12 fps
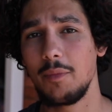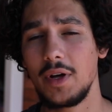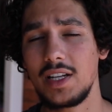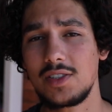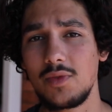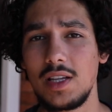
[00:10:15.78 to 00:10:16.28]

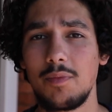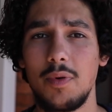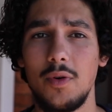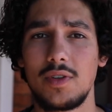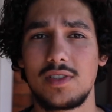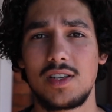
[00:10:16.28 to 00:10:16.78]
But it's really
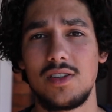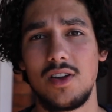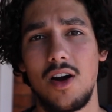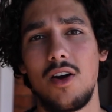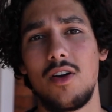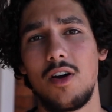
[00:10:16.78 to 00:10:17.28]
important to
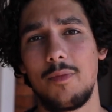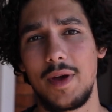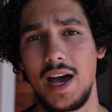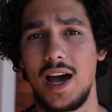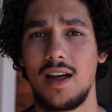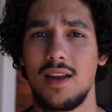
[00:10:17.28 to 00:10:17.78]
know
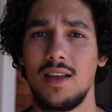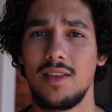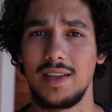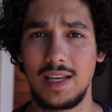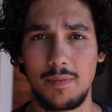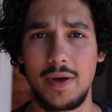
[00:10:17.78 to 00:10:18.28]

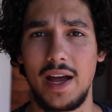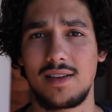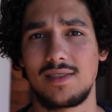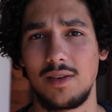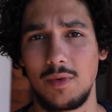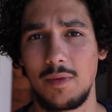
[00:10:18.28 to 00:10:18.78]
about the
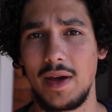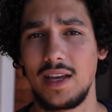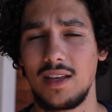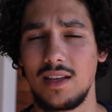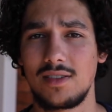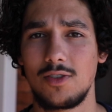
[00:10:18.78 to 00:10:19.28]
impacts that we're
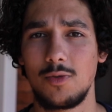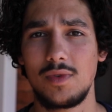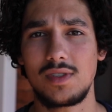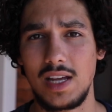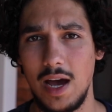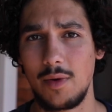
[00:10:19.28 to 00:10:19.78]
making as
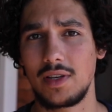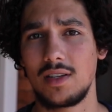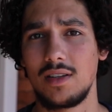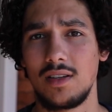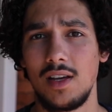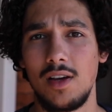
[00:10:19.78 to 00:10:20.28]
humans and how we
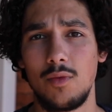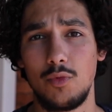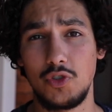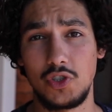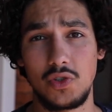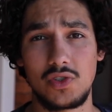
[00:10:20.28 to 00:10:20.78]
can
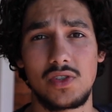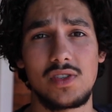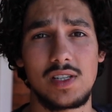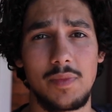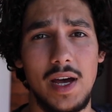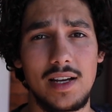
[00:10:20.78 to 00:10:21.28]
reduce
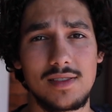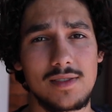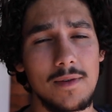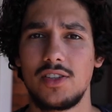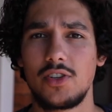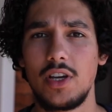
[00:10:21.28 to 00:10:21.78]
those
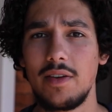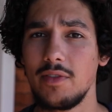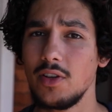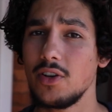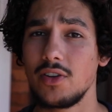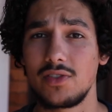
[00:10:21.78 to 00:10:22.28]
impacts. So
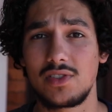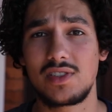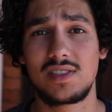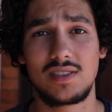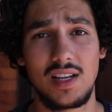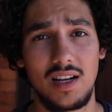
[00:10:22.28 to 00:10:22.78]
even though you don't
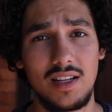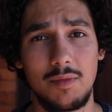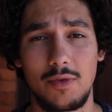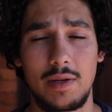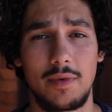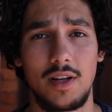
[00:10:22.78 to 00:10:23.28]
study
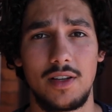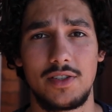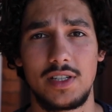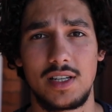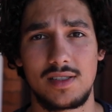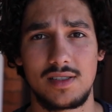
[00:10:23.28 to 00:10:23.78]
marine
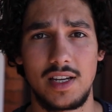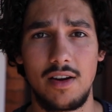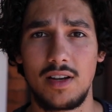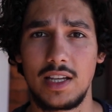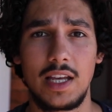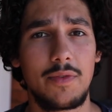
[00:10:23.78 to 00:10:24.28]
biology
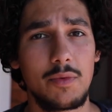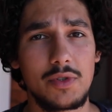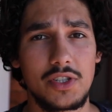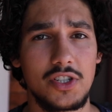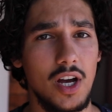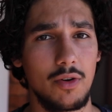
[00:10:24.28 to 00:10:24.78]
necessarily, if it
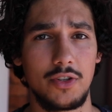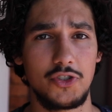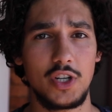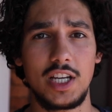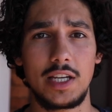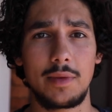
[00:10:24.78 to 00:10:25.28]
was your childhood
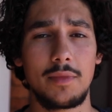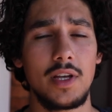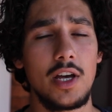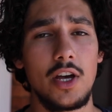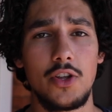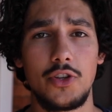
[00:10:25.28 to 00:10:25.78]
dream,
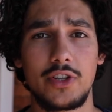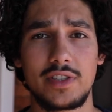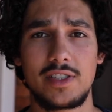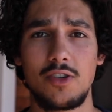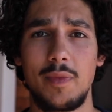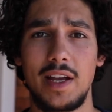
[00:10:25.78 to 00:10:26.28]
you can
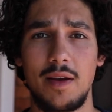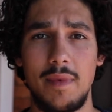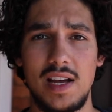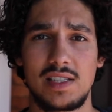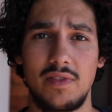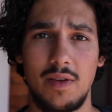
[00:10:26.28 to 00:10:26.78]
still make a
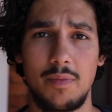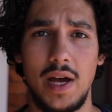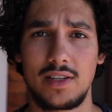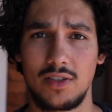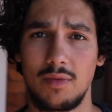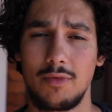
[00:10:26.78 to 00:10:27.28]
massive
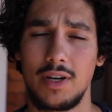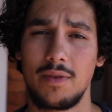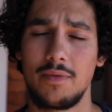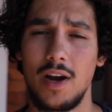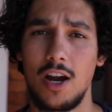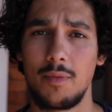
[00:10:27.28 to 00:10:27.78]
impact on the marine
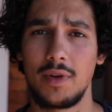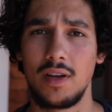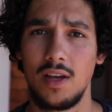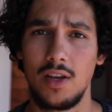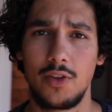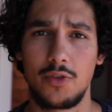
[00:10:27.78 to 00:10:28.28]
environment
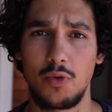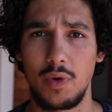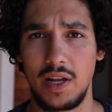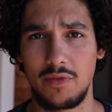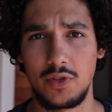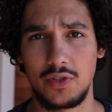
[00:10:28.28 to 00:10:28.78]
through
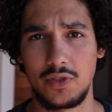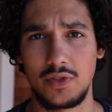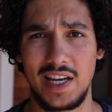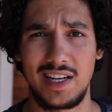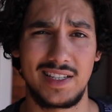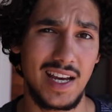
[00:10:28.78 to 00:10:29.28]
whatever you do
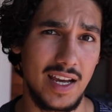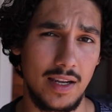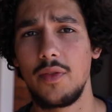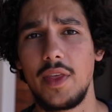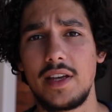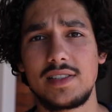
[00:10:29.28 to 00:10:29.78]
day to
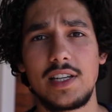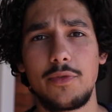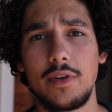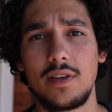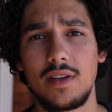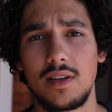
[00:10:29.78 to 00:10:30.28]
day. There's
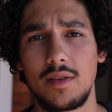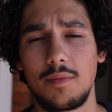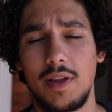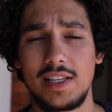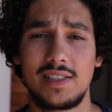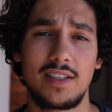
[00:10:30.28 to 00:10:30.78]
different
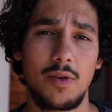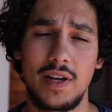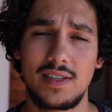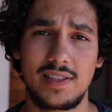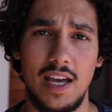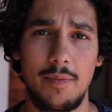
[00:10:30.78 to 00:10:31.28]
plastic
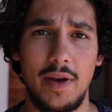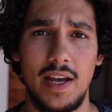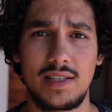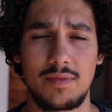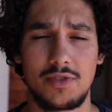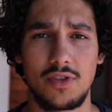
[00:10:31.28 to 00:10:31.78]
awareness
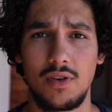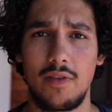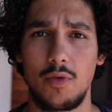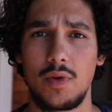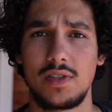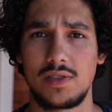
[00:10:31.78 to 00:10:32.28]
campaigns. I'm sure
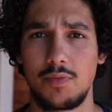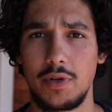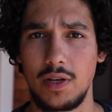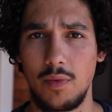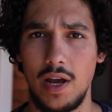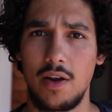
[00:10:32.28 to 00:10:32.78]
everyone's
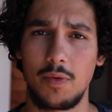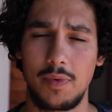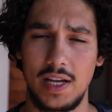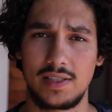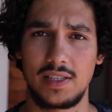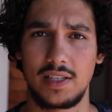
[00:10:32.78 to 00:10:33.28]
pretty aware of the
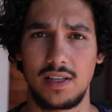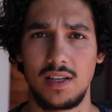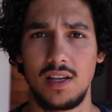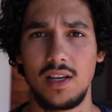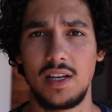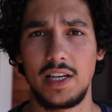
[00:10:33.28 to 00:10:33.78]
plastic
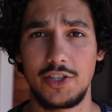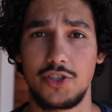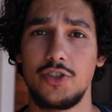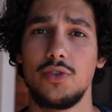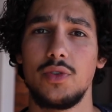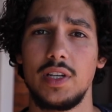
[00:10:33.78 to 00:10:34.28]

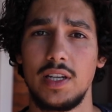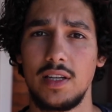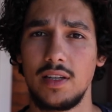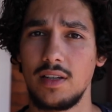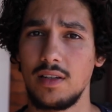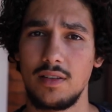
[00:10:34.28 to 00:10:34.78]
issue
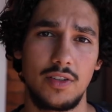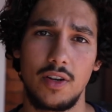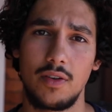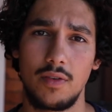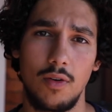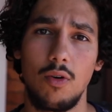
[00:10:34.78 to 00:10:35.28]
in, you
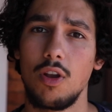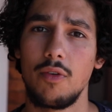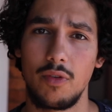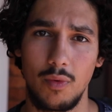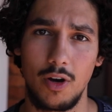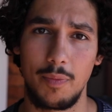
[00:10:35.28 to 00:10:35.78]
know, all over
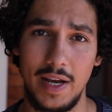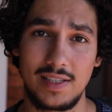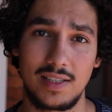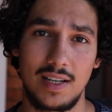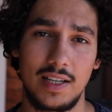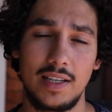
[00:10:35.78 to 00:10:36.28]
the world
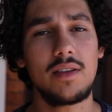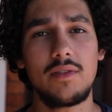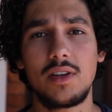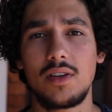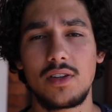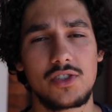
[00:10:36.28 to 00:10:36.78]
basically.
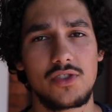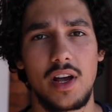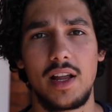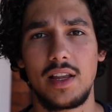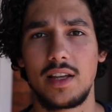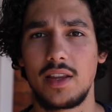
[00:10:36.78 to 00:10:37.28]
Even in
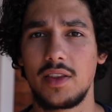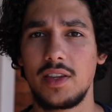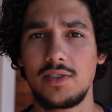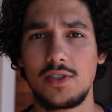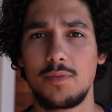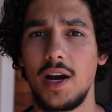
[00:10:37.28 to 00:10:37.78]
Australia, the
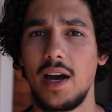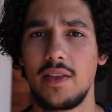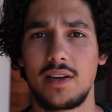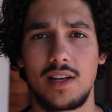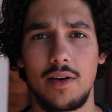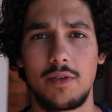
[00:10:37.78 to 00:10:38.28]
things you buy
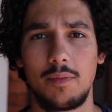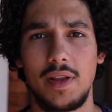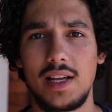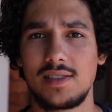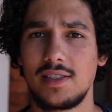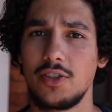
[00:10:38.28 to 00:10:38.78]
that are covered in
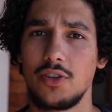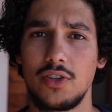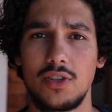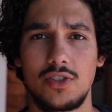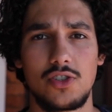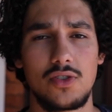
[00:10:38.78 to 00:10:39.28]
plastic, you
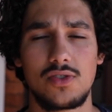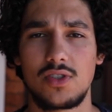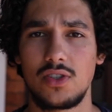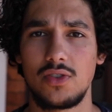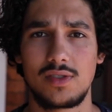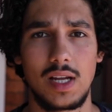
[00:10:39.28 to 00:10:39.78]
can choose
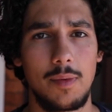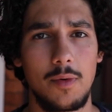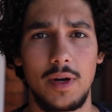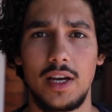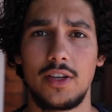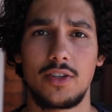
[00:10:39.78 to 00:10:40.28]
to use
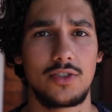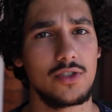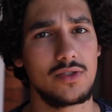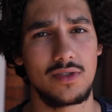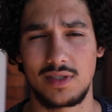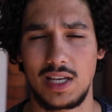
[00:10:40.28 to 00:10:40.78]
Tupperware, you can
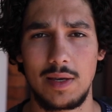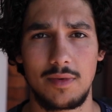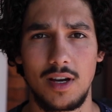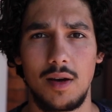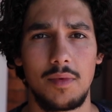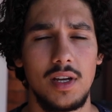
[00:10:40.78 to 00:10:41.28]
choose to use a keep
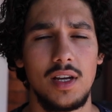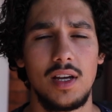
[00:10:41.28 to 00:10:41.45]
cup.